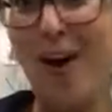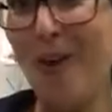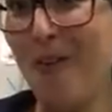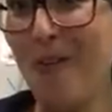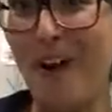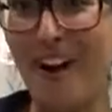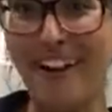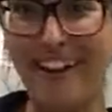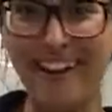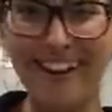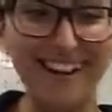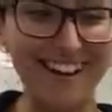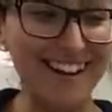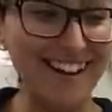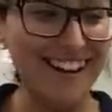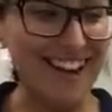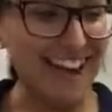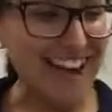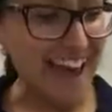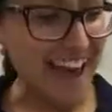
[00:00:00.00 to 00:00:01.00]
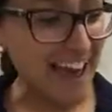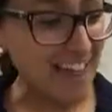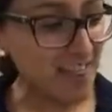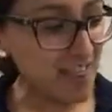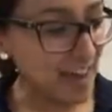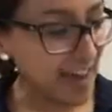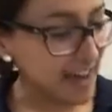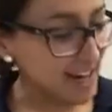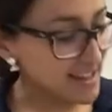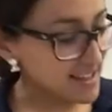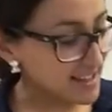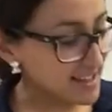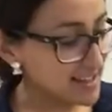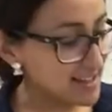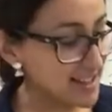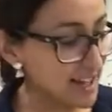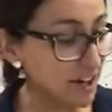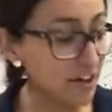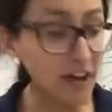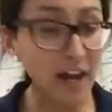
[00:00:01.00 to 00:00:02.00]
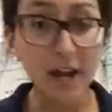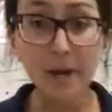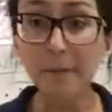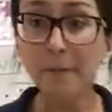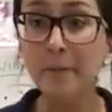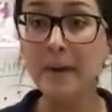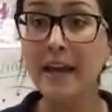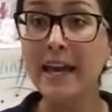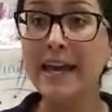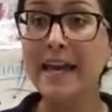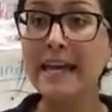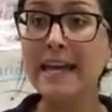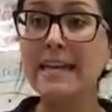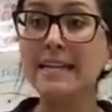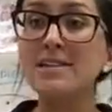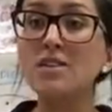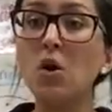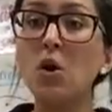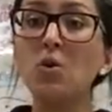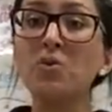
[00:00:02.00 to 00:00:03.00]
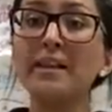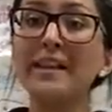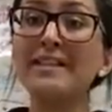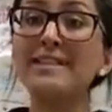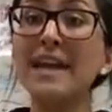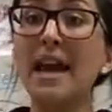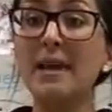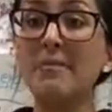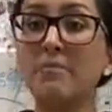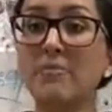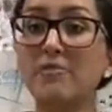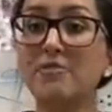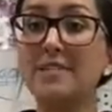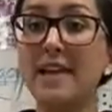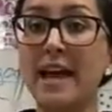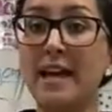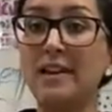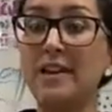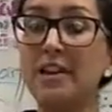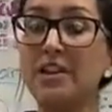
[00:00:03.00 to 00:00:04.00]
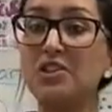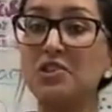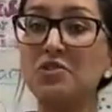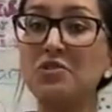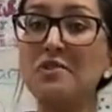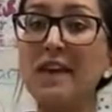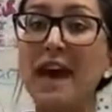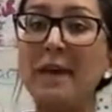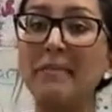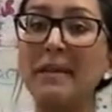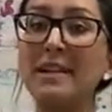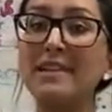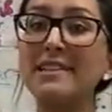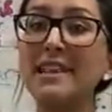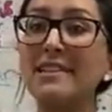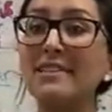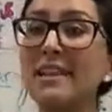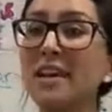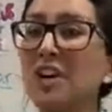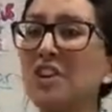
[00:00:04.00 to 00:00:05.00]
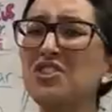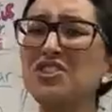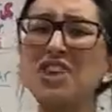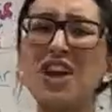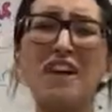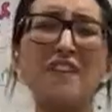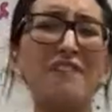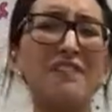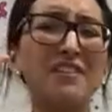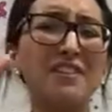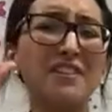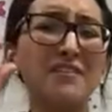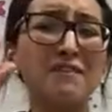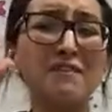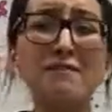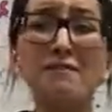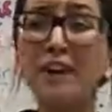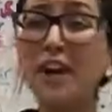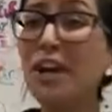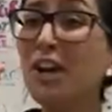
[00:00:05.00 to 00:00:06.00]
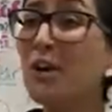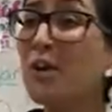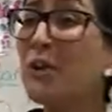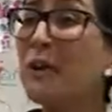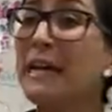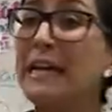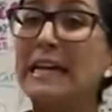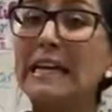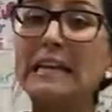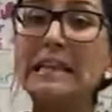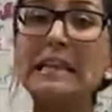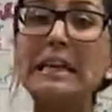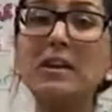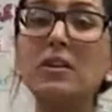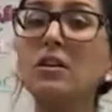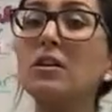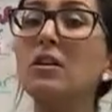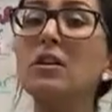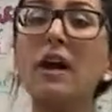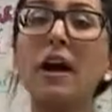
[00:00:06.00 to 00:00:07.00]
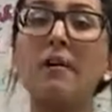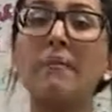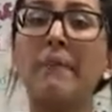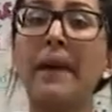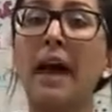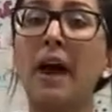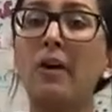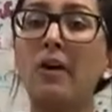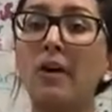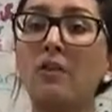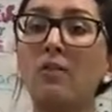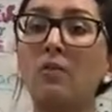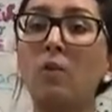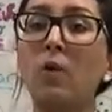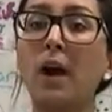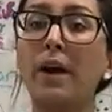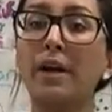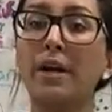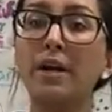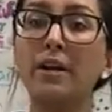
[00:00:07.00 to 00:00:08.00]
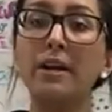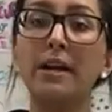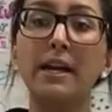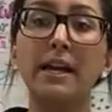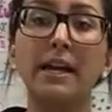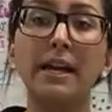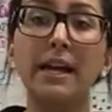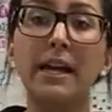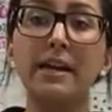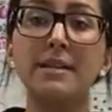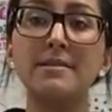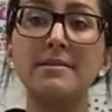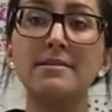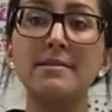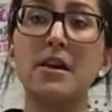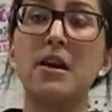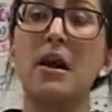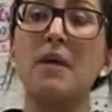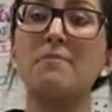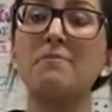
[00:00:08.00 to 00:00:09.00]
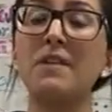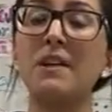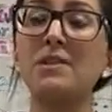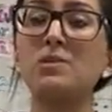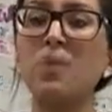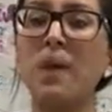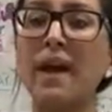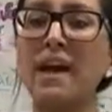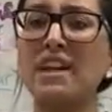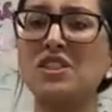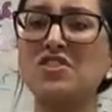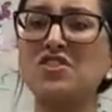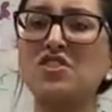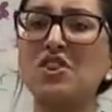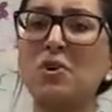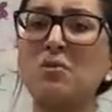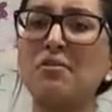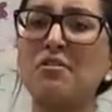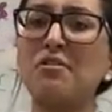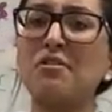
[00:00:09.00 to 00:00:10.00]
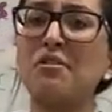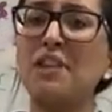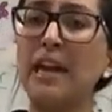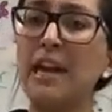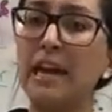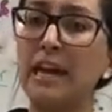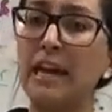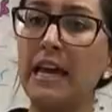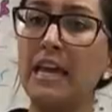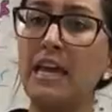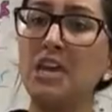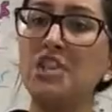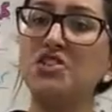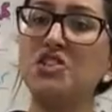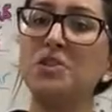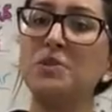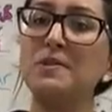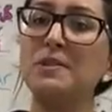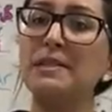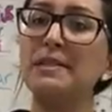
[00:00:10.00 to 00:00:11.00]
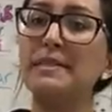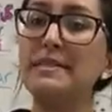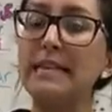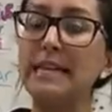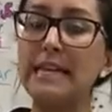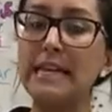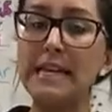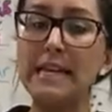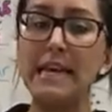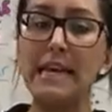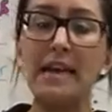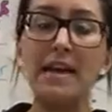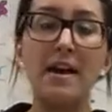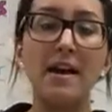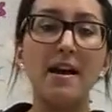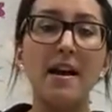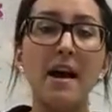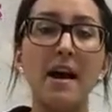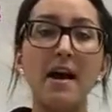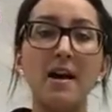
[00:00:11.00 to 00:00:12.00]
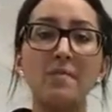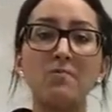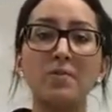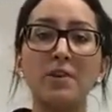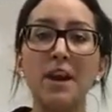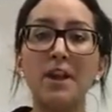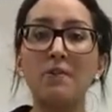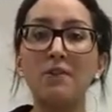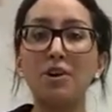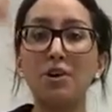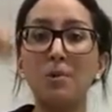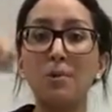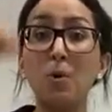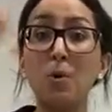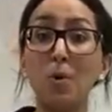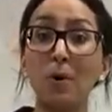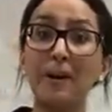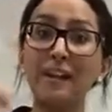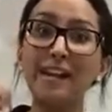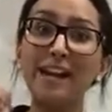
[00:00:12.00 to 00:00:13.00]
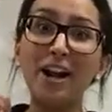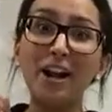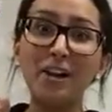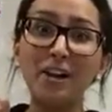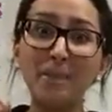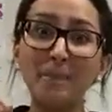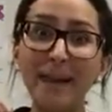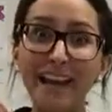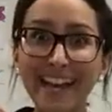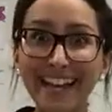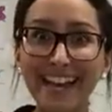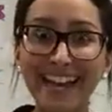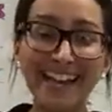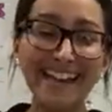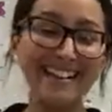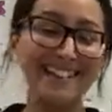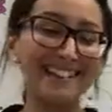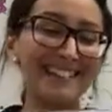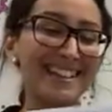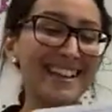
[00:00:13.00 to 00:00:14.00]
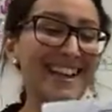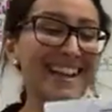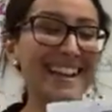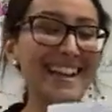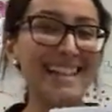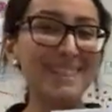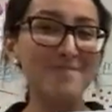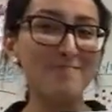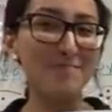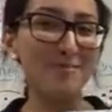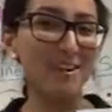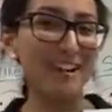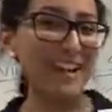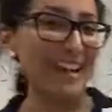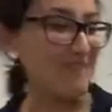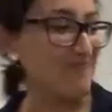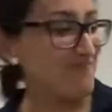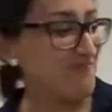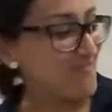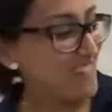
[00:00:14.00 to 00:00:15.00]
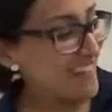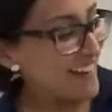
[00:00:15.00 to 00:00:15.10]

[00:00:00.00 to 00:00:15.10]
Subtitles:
all water. And then syrup is only 10%. And so that means that there's very little amount of water in syrup. That's why it's so thick and it's so sticky whenever you're pouring it on your pancakes in the morning.